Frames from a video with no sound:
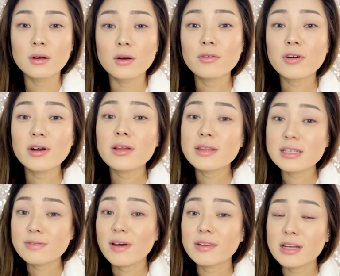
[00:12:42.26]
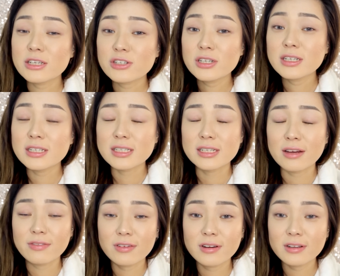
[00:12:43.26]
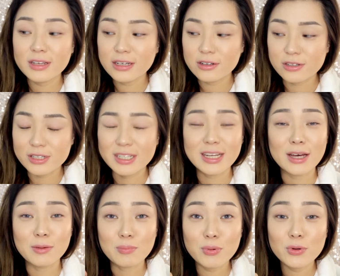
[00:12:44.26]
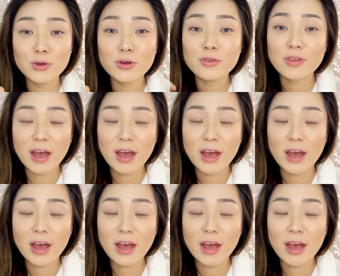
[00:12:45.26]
Overall, this foundation is definitely Christina approved.